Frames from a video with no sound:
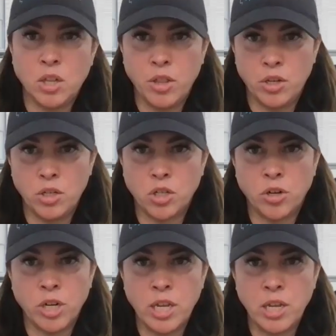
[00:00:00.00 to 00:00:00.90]
the
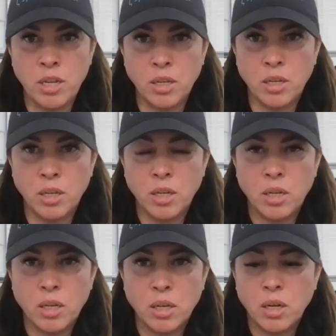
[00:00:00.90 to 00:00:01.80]
journey,
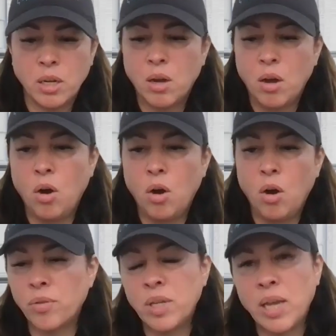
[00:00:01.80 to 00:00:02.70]

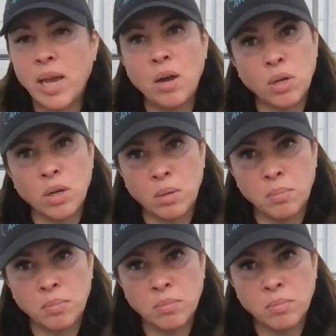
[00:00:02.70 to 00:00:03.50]
over the outcome.